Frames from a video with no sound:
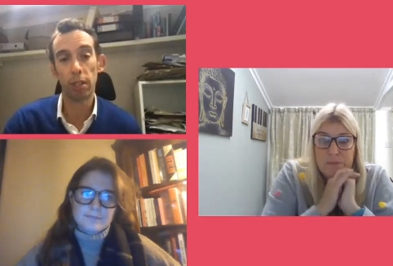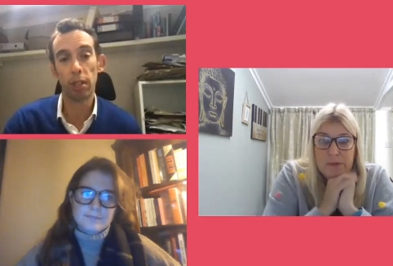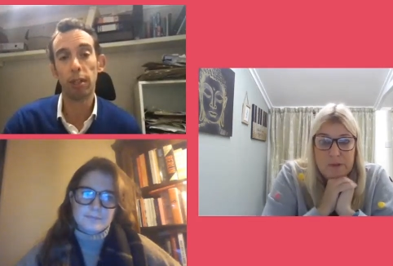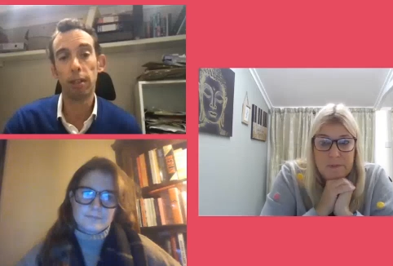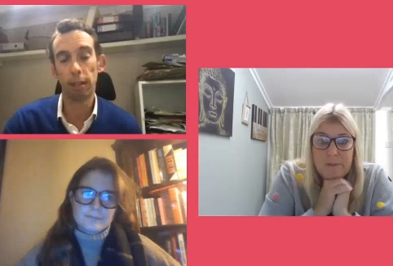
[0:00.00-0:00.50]

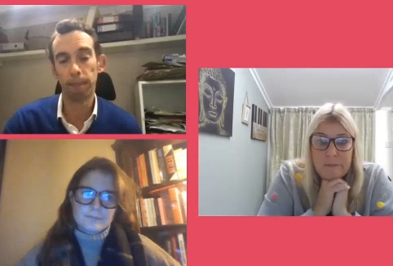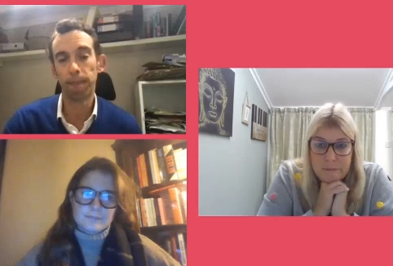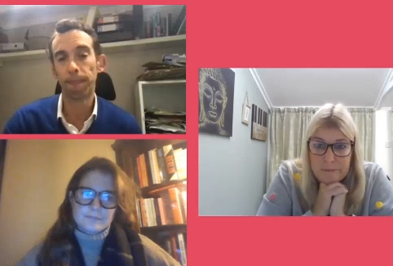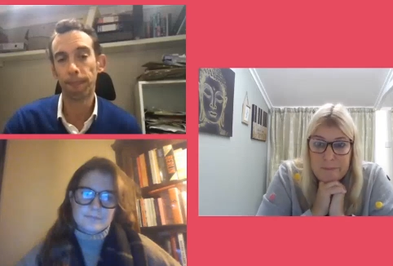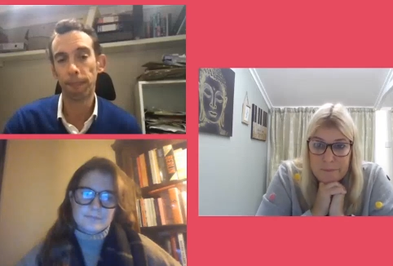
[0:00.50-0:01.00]
Speaker 1: yeah.
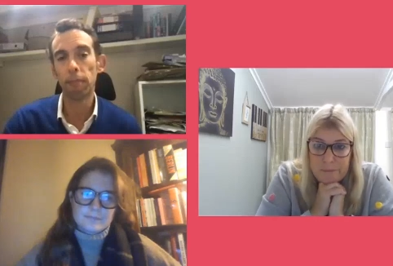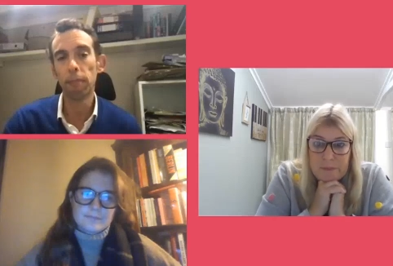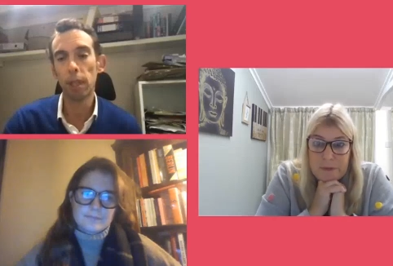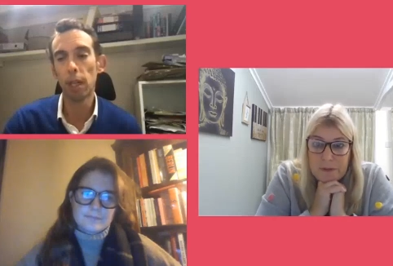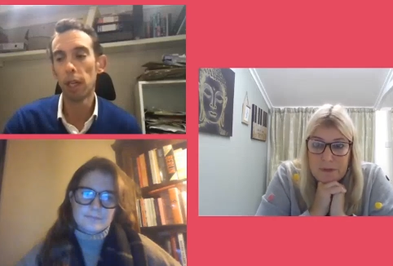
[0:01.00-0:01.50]

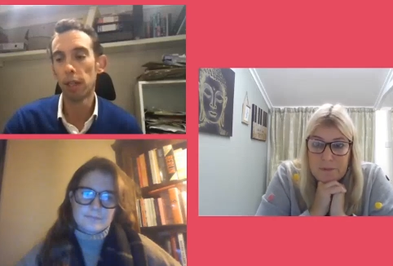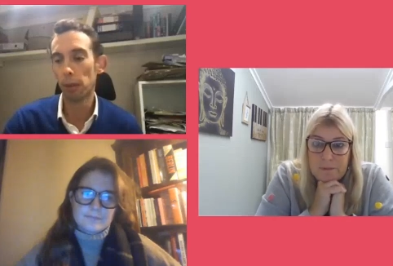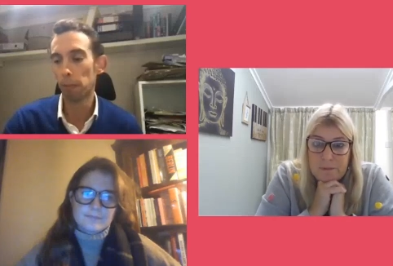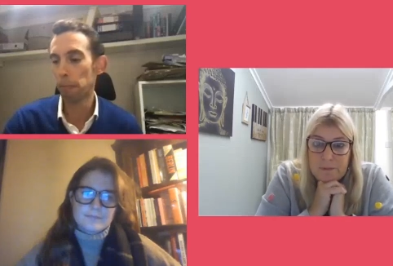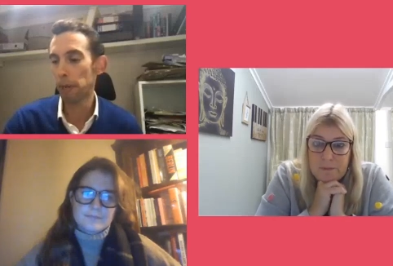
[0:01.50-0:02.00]
So
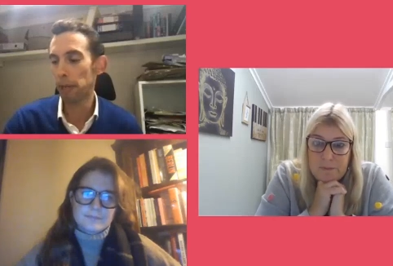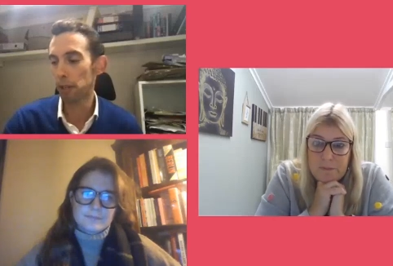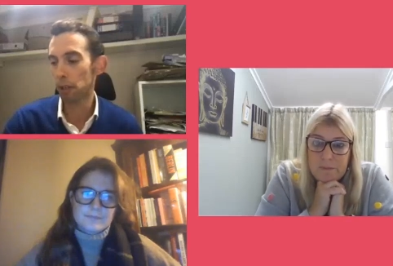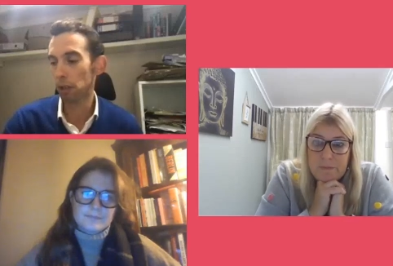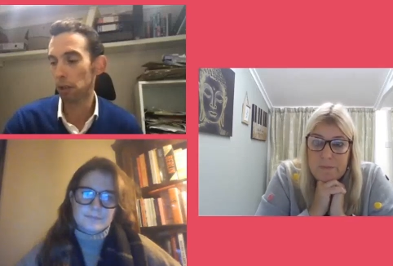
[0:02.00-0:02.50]

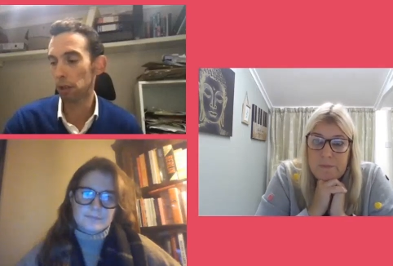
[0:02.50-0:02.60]
mental